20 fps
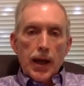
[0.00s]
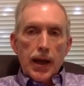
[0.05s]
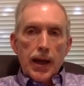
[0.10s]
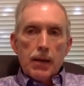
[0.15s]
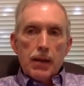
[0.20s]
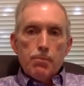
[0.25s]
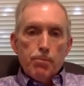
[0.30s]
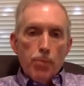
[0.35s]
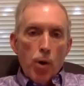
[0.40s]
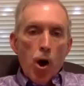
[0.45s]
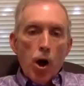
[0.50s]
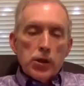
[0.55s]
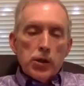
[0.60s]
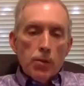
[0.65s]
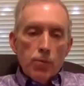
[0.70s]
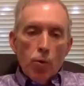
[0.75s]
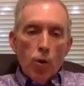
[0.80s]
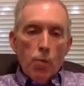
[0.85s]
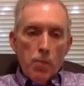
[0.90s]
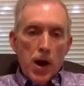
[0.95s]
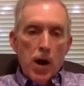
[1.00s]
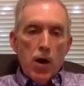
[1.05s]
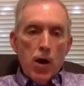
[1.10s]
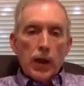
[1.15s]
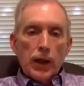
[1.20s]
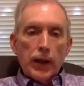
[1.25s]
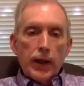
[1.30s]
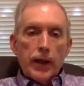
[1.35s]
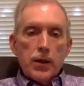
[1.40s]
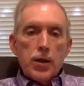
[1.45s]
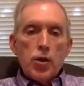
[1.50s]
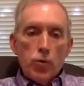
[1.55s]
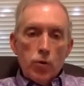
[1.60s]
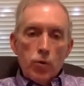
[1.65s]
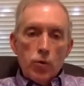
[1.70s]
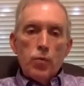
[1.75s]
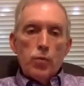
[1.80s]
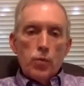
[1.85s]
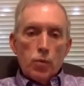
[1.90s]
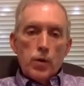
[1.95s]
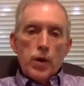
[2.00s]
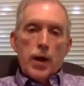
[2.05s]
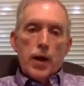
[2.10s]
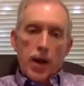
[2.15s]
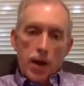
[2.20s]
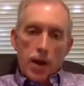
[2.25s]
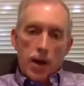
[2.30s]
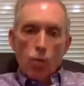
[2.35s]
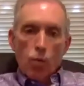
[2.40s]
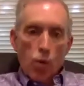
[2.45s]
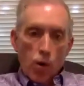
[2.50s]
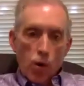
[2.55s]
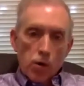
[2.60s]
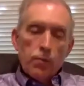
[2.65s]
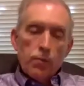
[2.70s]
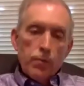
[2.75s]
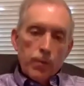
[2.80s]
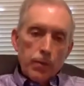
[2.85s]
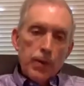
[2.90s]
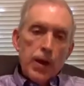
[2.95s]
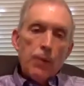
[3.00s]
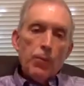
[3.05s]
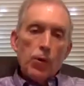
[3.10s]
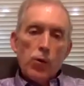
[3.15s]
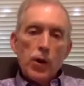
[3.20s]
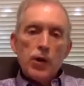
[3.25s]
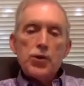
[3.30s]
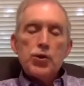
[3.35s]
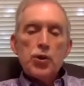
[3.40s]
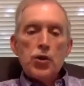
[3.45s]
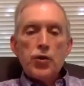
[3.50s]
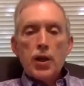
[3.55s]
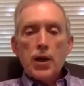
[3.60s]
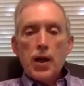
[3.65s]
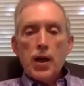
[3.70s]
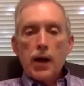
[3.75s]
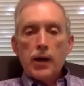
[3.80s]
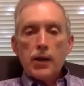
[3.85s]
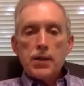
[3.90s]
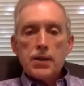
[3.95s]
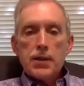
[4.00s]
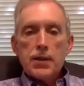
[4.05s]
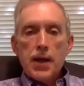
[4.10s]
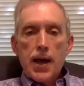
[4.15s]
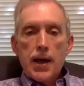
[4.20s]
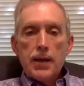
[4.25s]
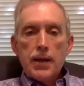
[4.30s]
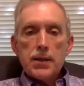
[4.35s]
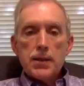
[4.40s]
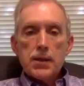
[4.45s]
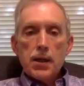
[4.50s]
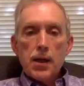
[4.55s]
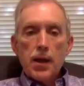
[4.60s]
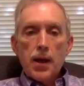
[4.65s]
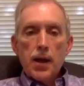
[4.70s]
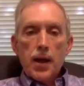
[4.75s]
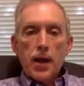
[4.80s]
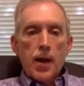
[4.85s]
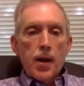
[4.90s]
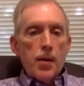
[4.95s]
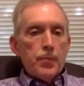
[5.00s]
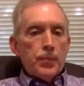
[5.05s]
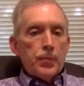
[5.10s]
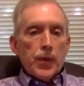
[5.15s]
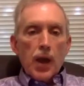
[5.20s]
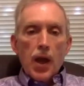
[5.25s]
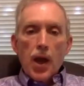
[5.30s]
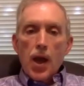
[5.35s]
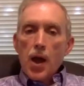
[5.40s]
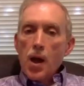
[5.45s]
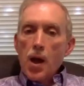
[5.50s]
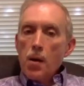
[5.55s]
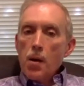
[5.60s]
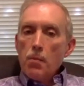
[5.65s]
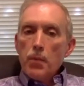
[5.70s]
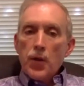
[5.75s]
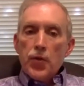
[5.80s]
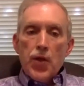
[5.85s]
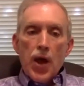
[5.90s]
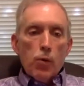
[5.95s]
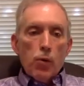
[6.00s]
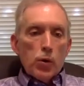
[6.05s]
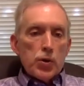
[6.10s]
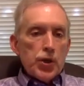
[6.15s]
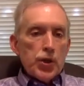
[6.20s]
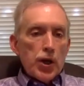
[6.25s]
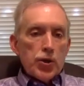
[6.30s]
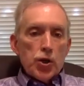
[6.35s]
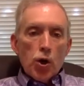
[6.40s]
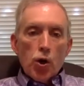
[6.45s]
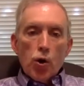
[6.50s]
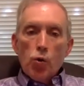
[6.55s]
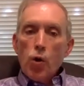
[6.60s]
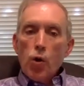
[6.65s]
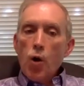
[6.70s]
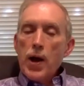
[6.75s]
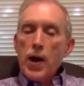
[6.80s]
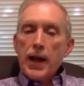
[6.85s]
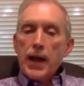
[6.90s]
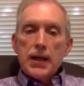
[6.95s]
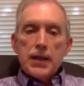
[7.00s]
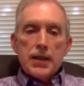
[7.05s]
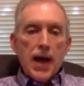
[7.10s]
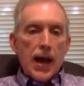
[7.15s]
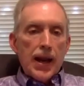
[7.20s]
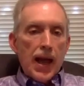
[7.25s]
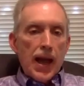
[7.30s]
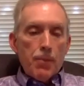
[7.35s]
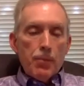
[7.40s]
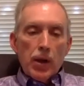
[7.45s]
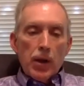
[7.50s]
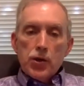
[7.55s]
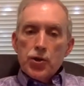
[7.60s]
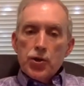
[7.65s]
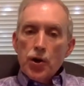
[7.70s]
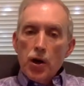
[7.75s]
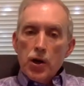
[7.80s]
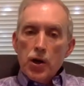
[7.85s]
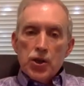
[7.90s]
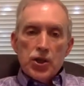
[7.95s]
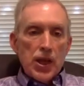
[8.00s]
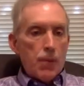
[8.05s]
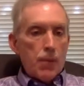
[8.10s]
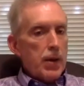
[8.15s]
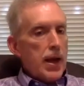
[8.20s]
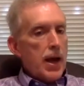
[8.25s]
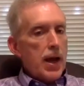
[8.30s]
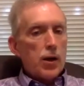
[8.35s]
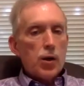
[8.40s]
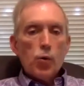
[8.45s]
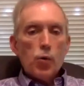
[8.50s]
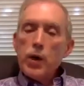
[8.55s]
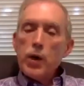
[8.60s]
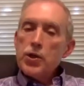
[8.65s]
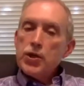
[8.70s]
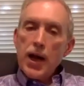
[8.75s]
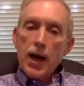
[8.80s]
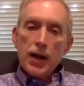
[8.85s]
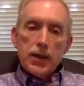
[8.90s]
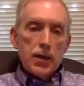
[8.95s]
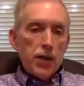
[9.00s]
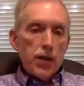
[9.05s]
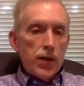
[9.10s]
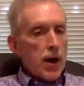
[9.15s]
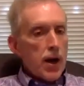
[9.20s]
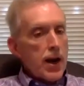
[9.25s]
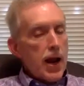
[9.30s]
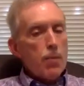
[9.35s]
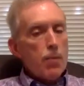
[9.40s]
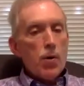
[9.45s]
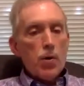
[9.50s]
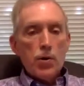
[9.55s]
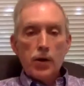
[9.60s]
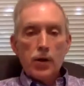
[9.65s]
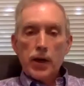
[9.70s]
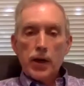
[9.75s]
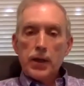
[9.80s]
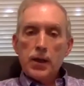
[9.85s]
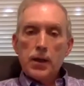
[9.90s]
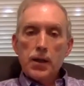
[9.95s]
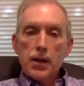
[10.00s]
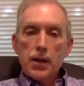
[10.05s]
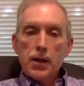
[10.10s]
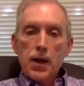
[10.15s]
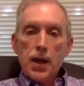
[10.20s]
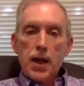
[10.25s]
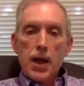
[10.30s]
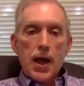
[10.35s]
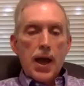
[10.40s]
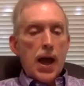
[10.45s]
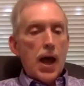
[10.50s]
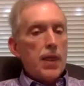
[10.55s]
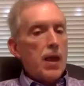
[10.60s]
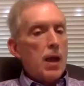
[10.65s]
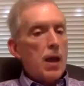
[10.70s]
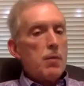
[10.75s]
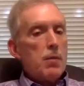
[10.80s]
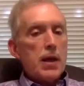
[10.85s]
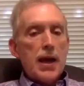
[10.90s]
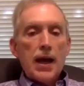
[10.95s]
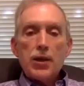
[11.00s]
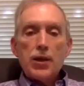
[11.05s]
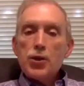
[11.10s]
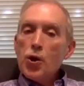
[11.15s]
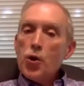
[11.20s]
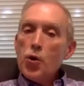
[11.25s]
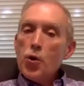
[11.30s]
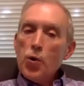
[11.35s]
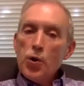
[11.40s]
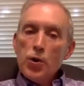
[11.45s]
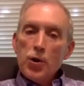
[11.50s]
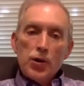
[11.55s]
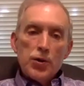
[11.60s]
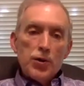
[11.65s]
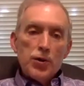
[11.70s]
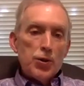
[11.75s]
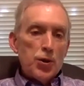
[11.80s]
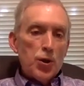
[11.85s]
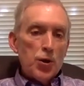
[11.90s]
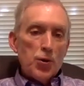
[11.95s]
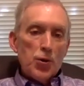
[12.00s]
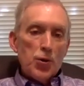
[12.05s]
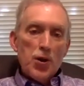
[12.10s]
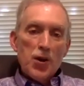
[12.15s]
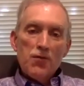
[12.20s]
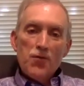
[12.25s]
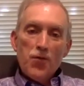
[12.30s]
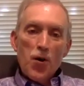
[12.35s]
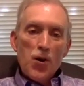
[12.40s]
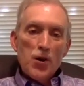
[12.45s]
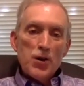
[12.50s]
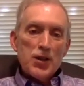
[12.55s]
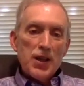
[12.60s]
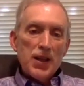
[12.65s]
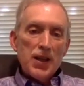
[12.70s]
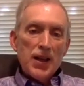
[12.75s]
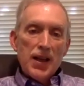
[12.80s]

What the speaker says: in Baltimore, Maryland, who were immigrants to the United States. But they were such a growing and dynamic church, they began to reach out to their neighborhood, and they began to convert